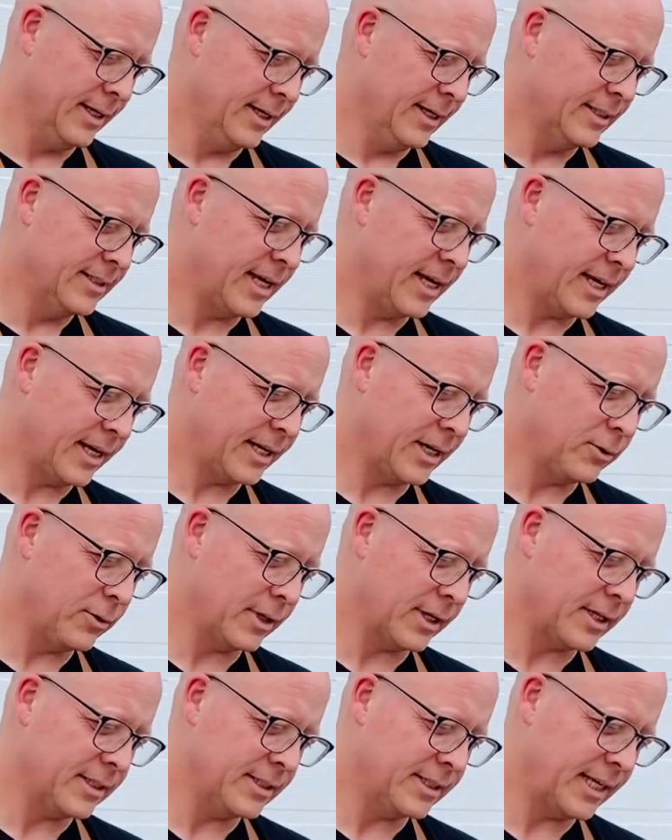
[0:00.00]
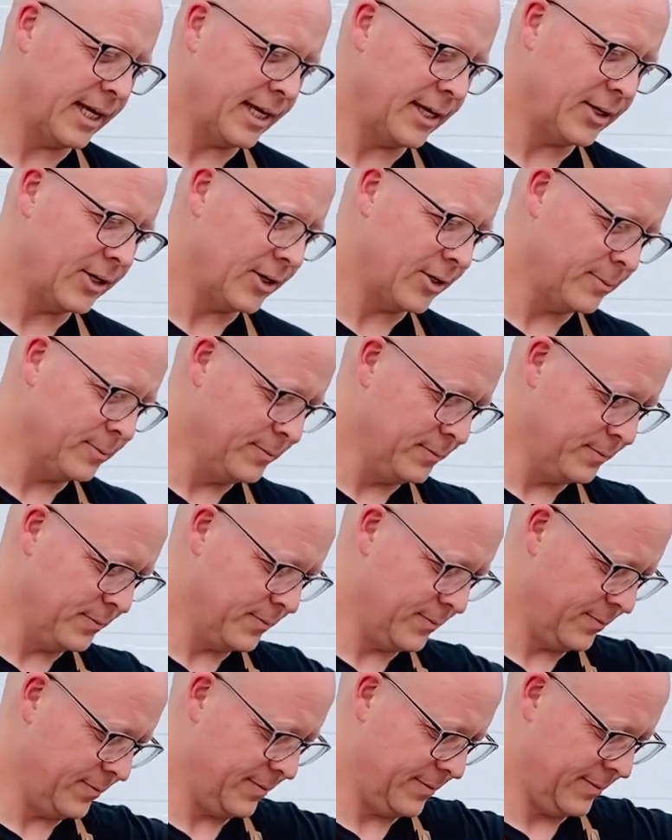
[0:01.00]
take it out of the container,
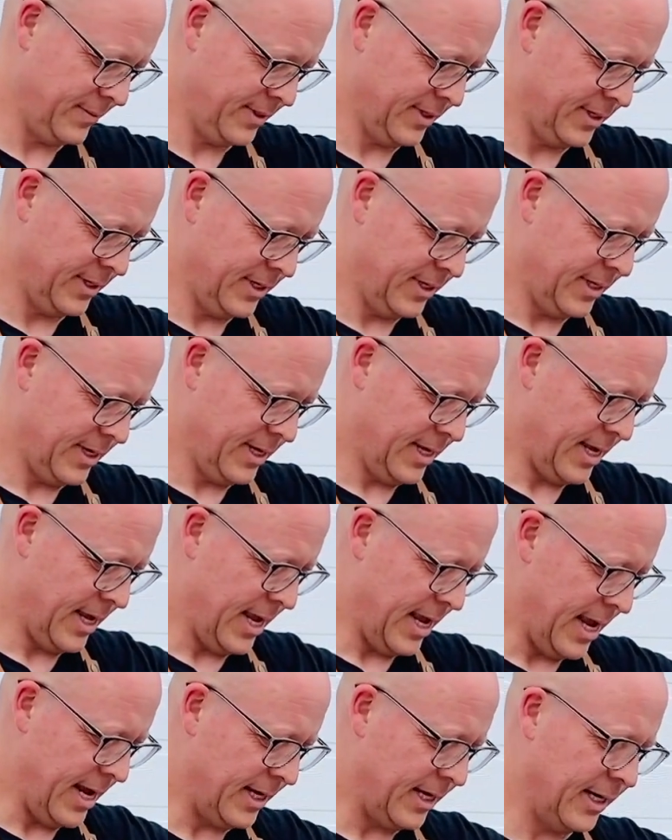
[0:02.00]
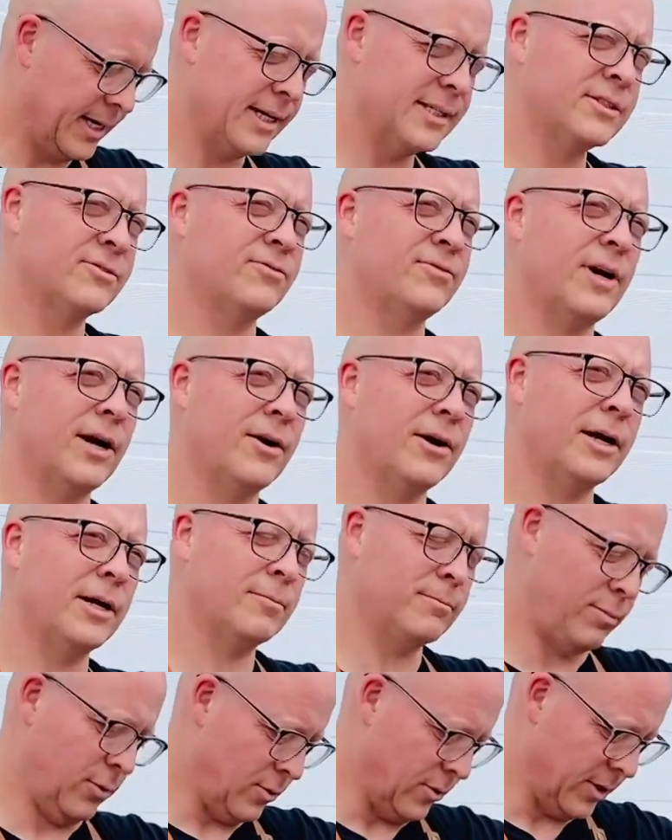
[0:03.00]
and it is very
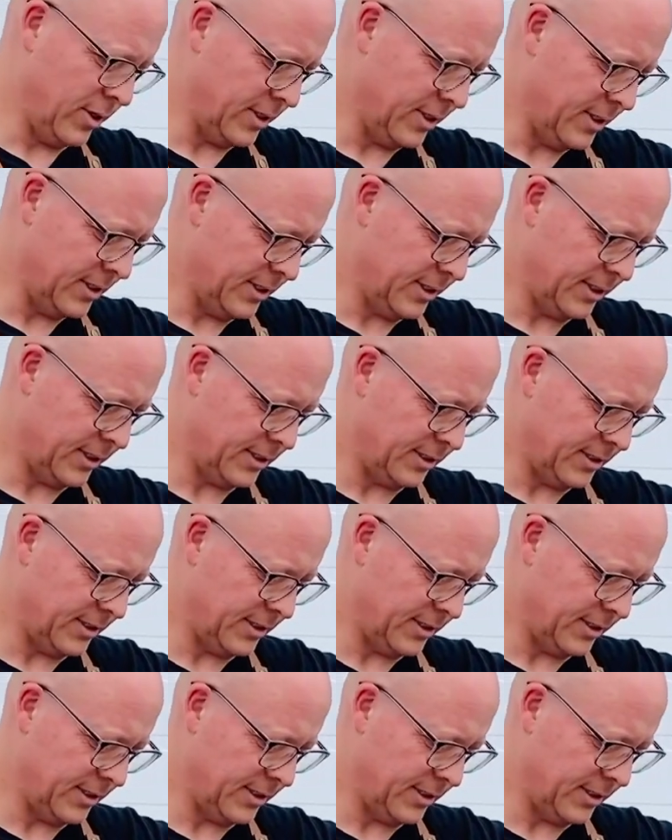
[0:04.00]
important